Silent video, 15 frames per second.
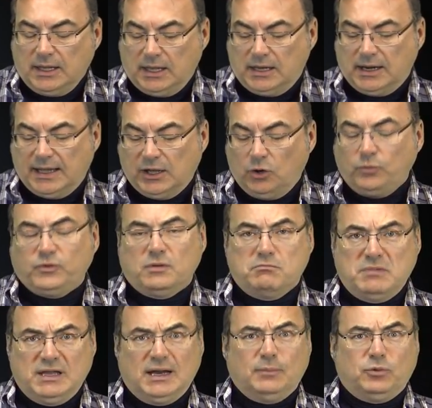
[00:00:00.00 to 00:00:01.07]
and I hope to
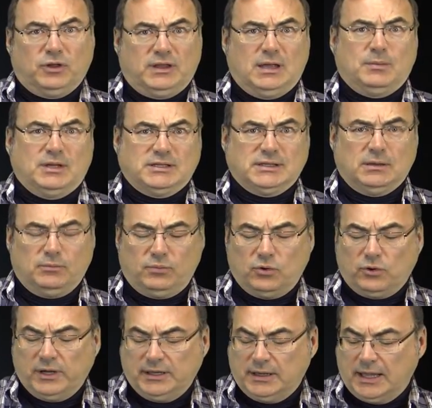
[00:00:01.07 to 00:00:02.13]
meet up with them at some
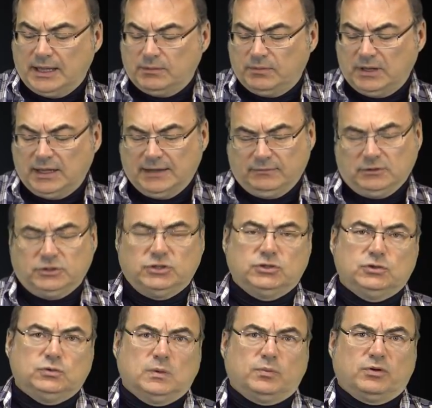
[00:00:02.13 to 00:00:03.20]
point and be able
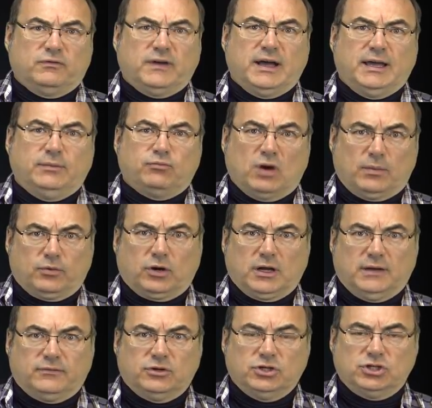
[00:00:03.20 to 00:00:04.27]
to provide proper
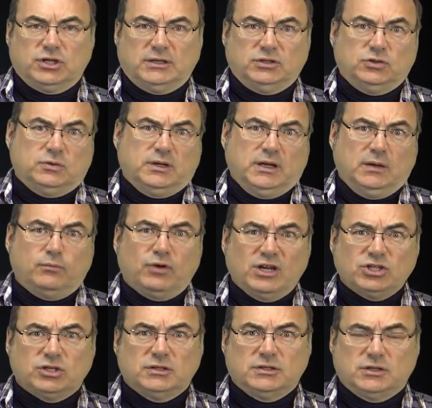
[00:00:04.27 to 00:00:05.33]
coverage and do an
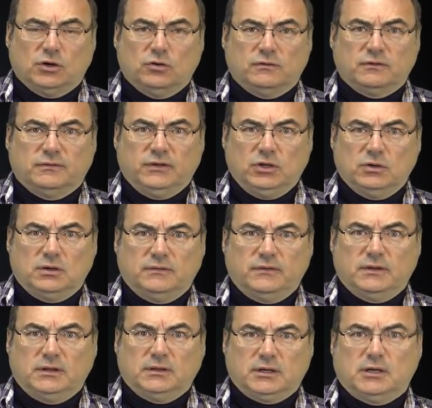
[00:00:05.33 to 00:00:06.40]
impressions overview of
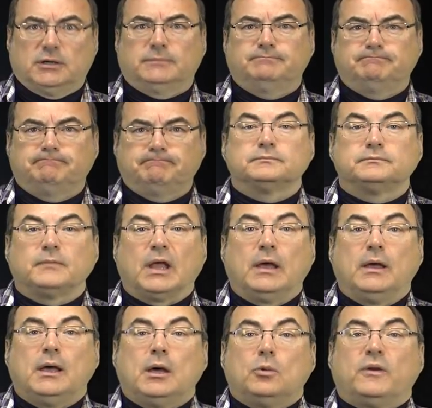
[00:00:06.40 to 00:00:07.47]
the car.
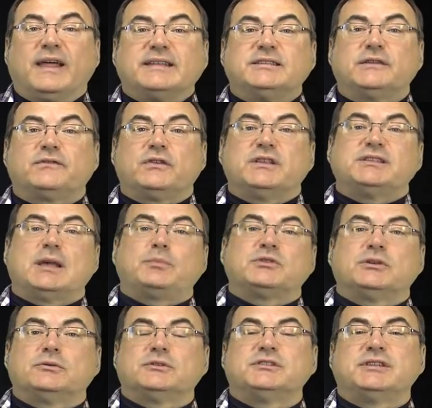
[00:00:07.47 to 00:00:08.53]
Well, that's it for this
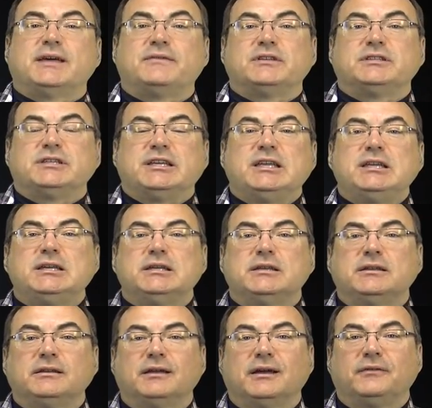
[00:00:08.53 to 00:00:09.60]
episode
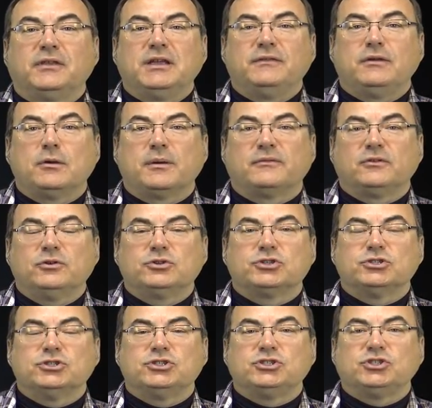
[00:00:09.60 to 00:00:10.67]
17 of the EV
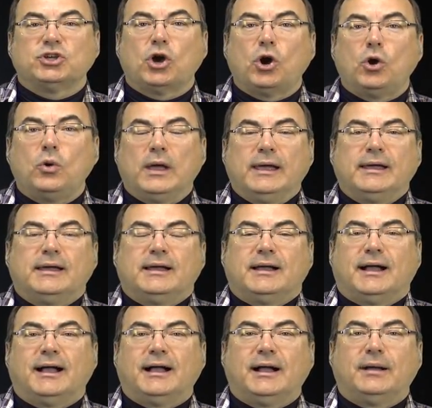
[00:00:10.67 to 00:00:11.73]
Revolution Show.
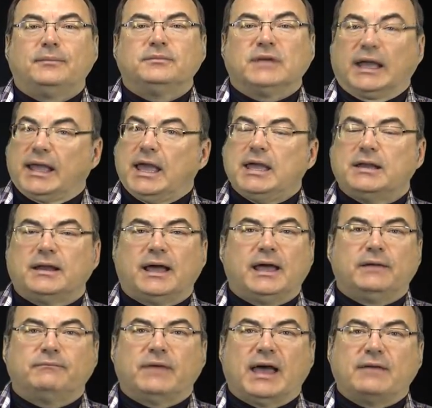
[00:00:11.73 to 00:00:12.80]
Um, again,
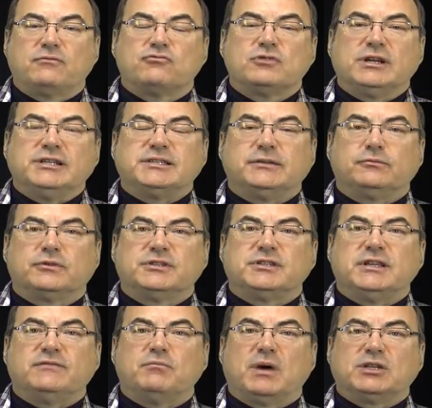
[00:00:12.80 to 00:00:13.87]
I haven't really
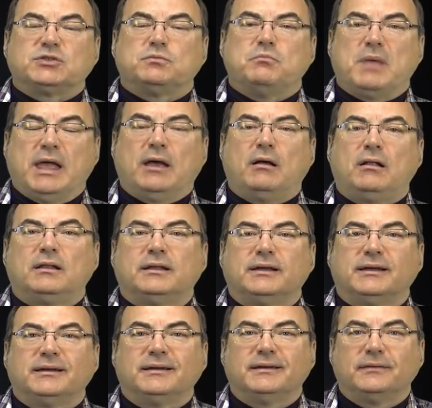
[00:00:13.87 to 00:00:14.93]
received much mail.
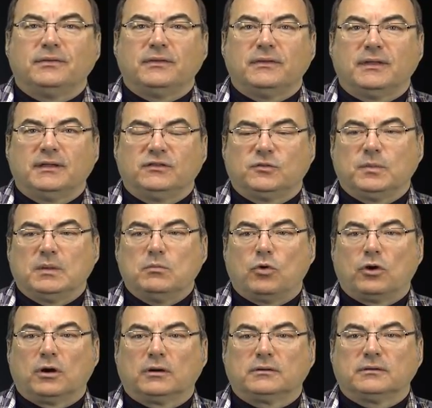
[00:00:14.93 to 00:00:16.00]
Um, it's been
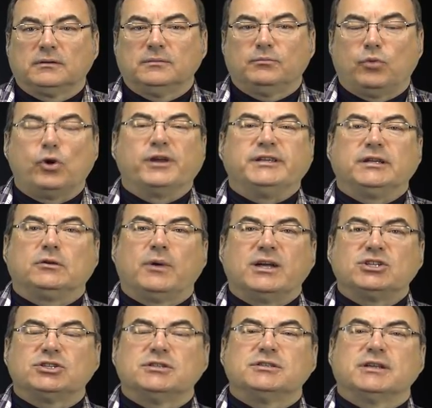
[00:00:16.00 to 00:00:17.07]
more pointed
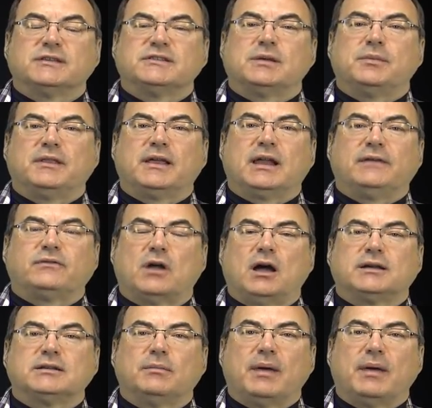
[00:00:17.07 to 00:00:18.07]
questions on something that I've talked